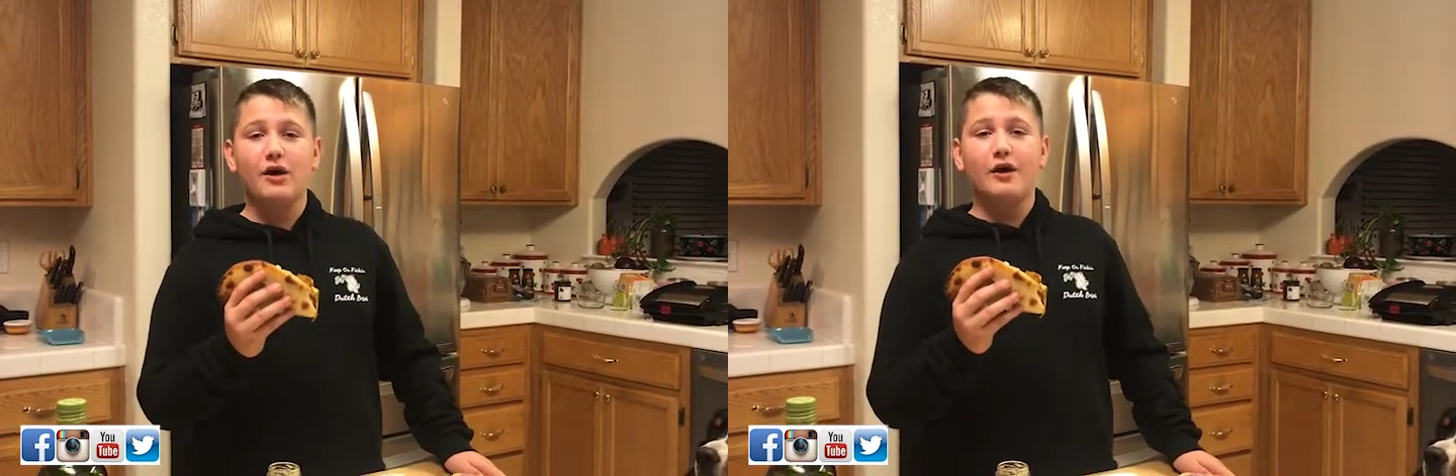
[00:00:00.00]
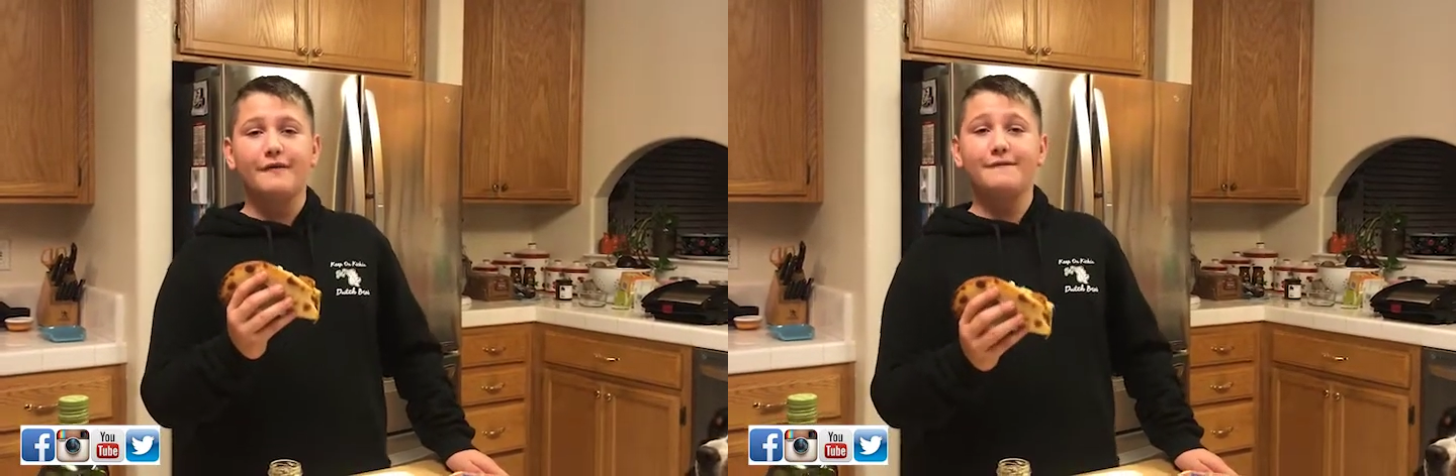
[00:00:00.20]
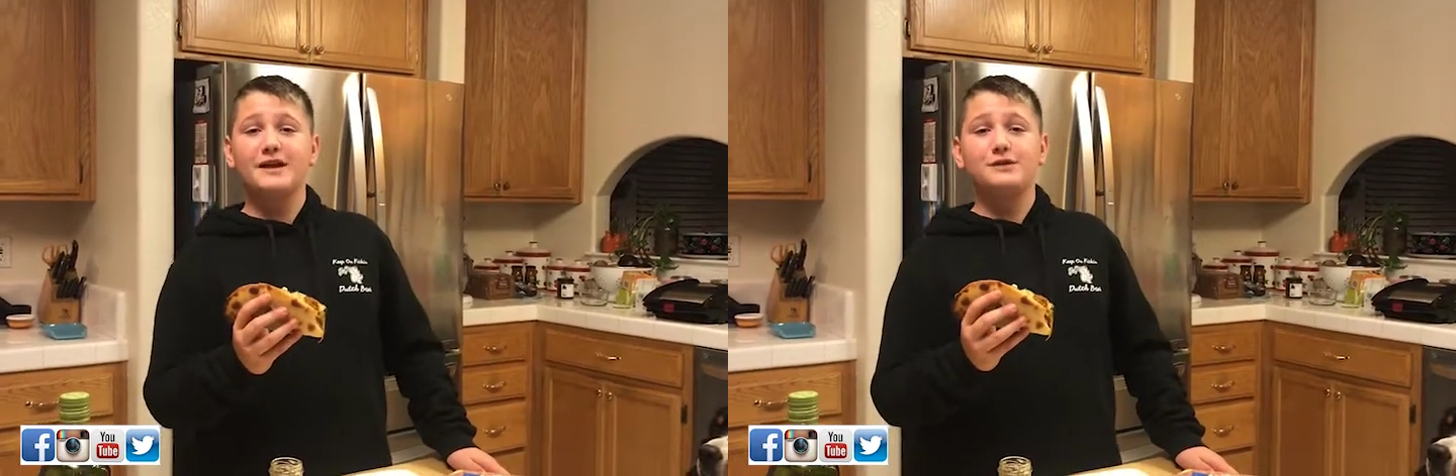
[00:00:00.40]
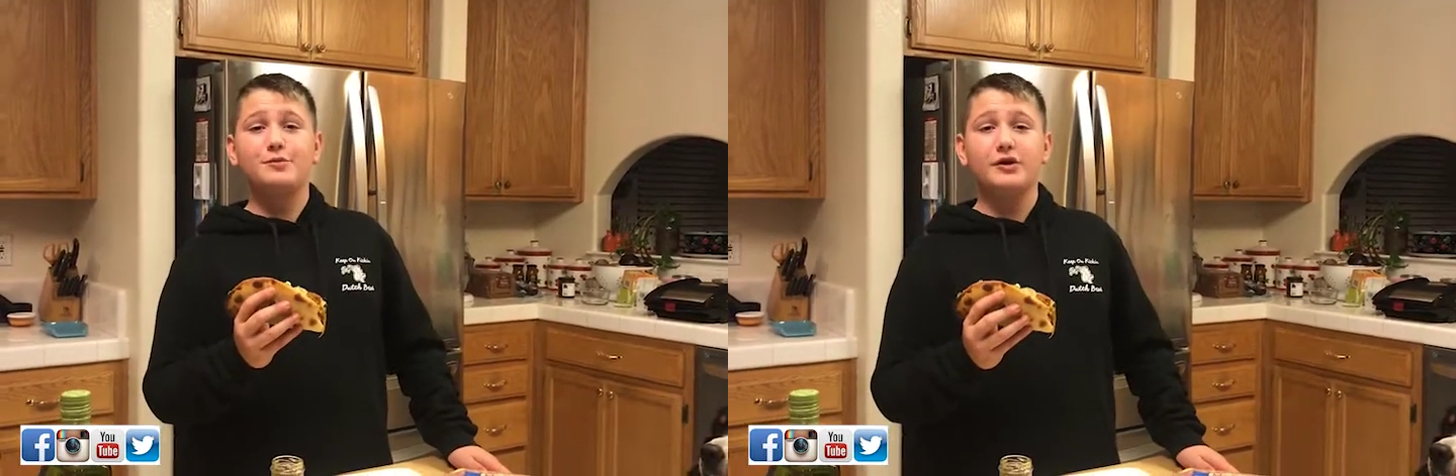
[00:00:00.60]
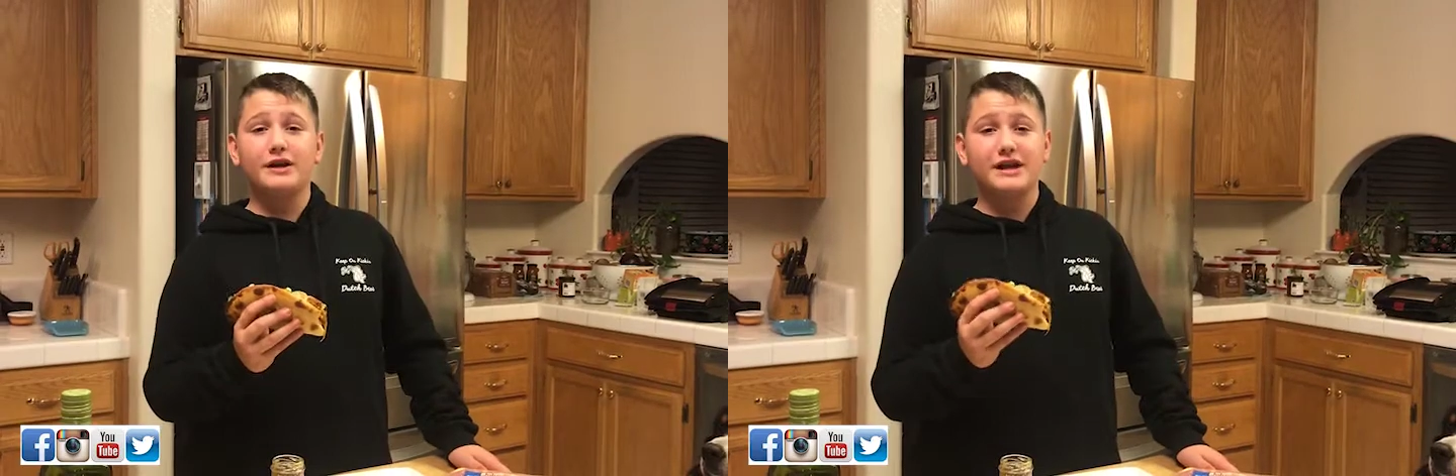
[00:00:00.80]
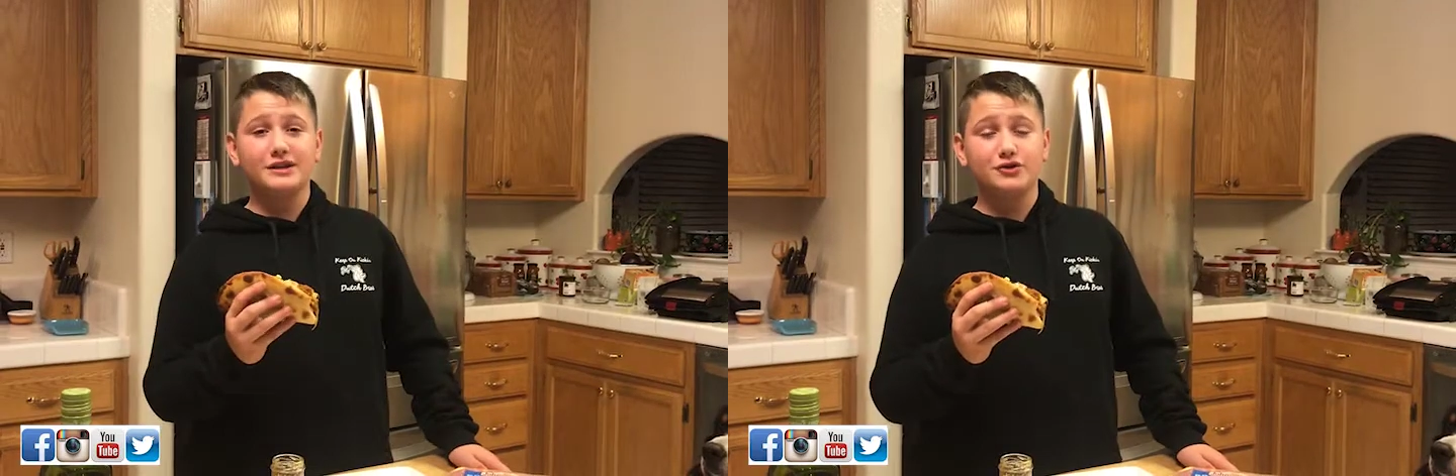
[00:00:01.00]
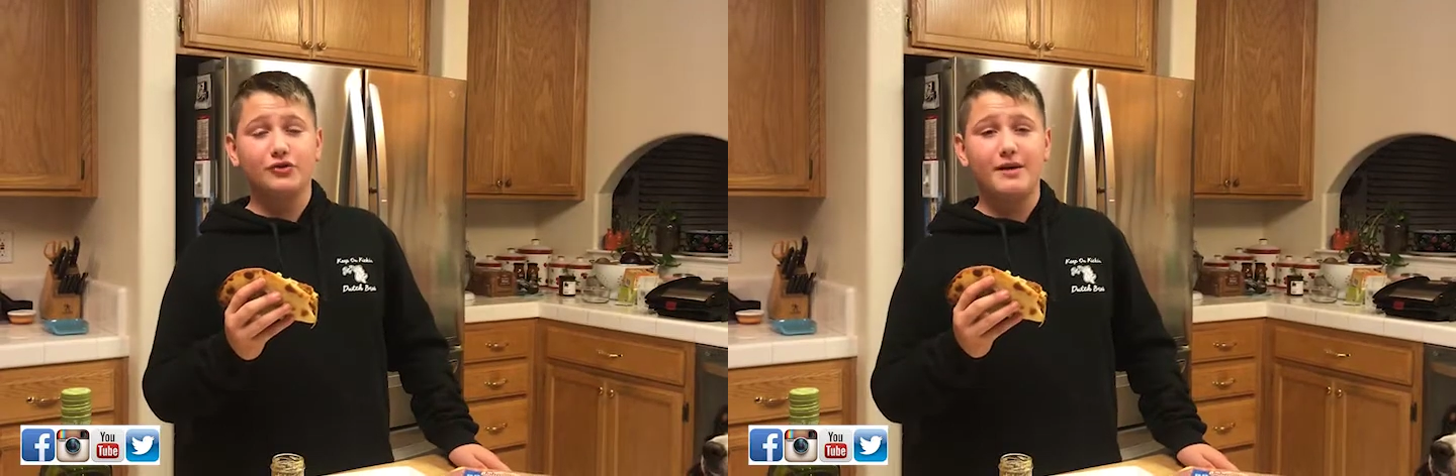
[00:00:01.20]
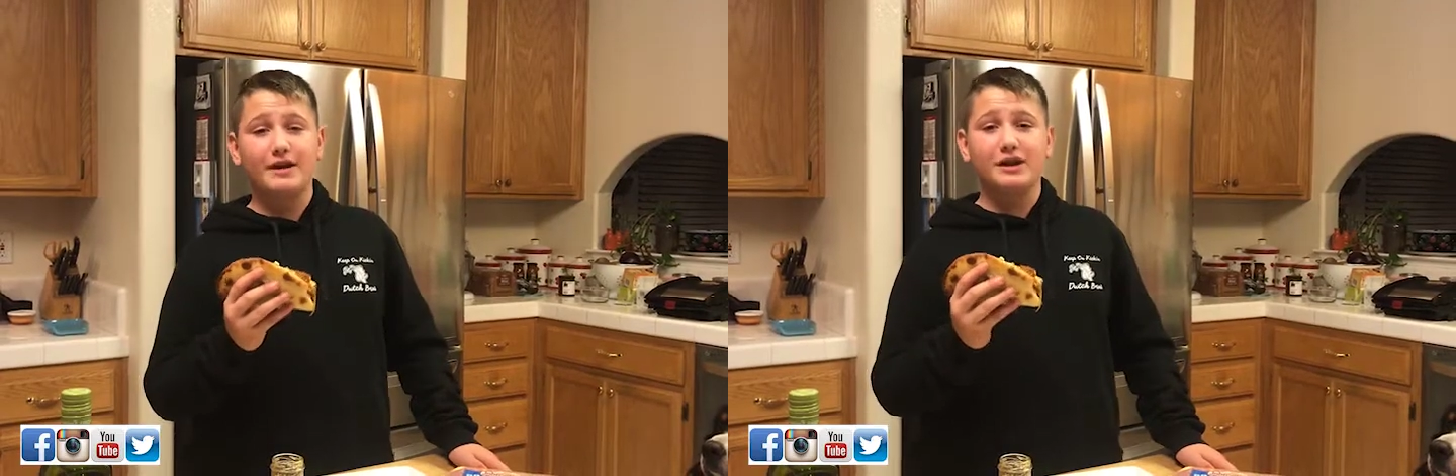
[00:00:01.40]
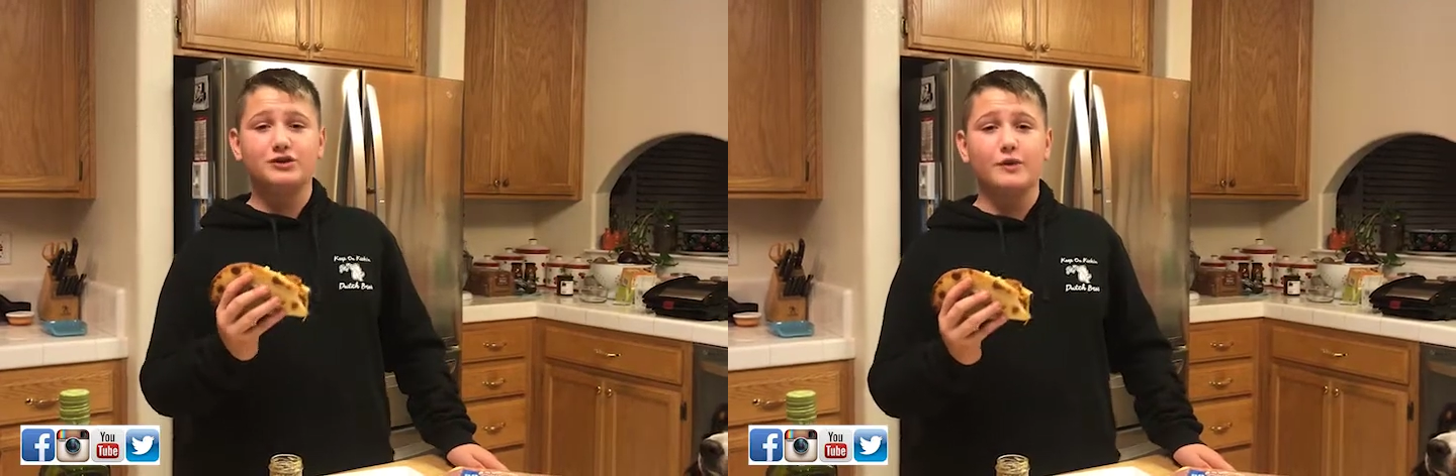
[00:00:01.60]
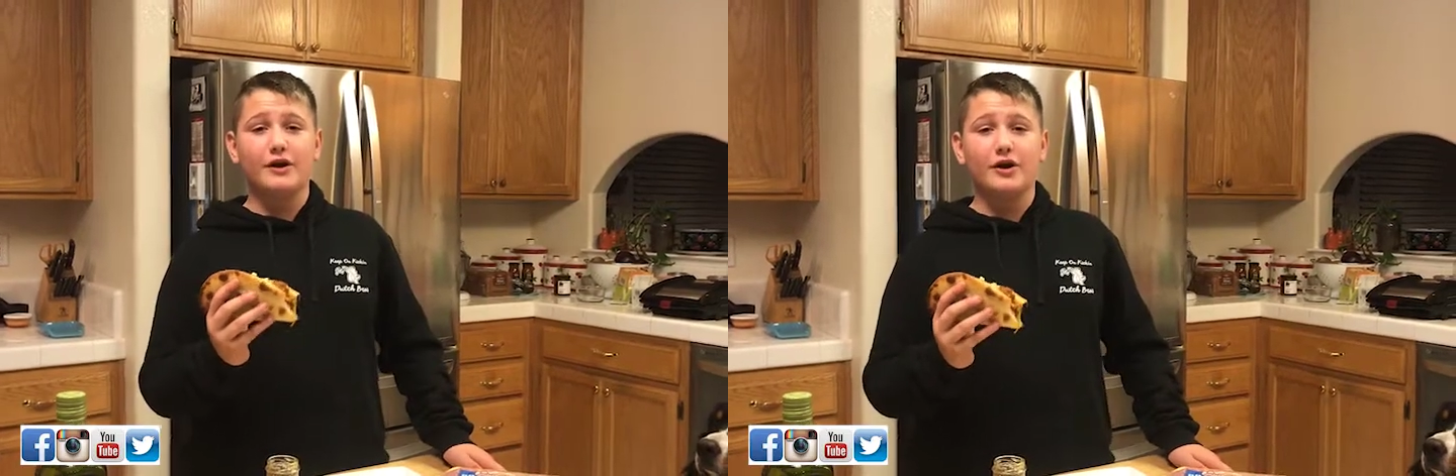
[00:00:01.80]
on Facebook, Instagram, and
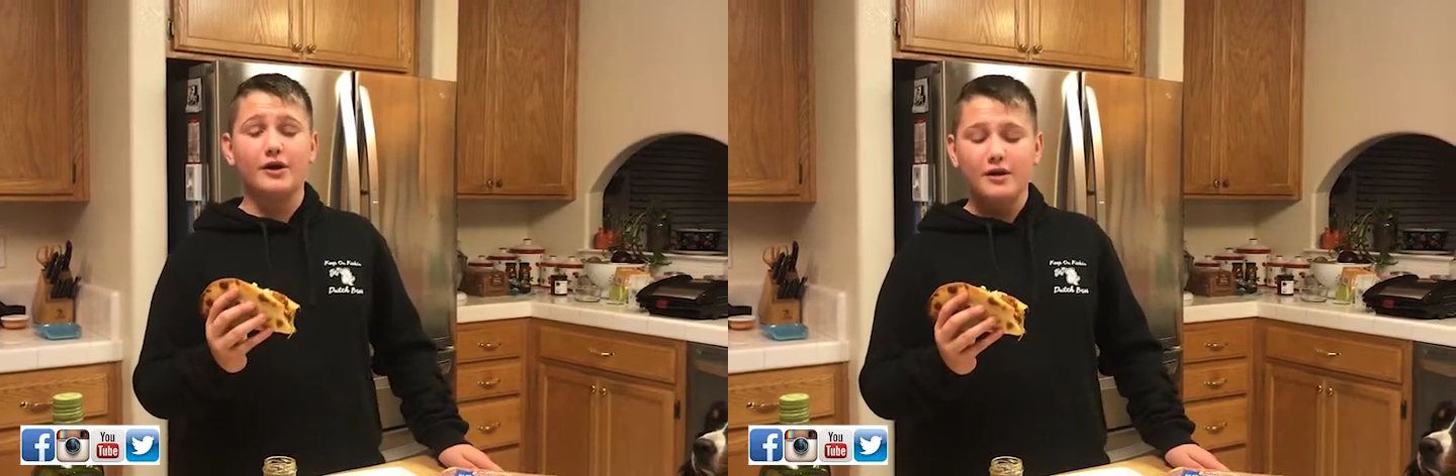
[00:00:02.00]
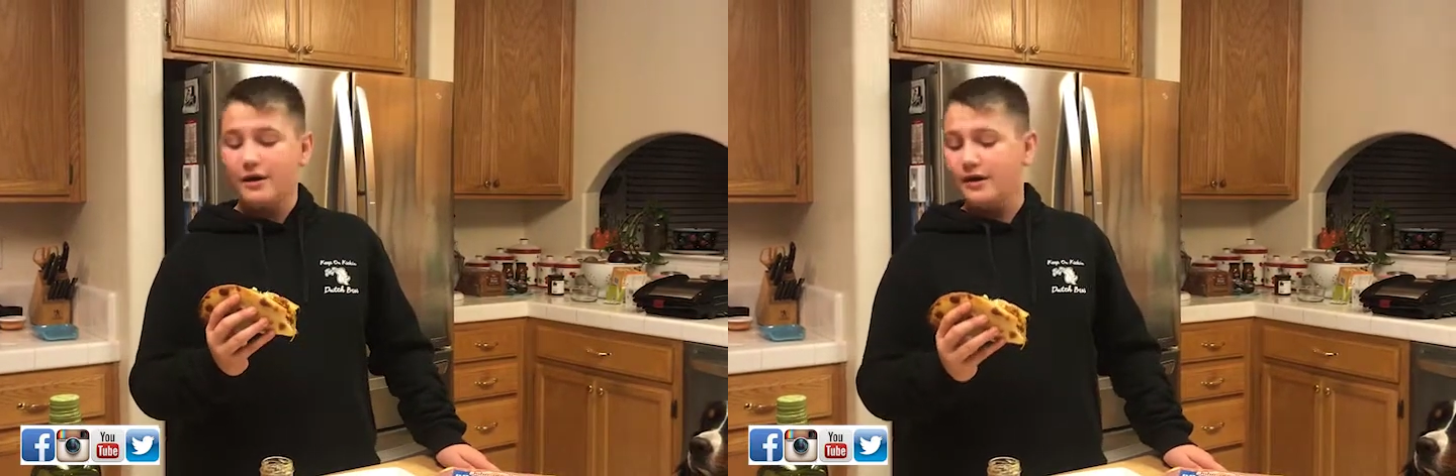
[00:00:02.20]
Twitter.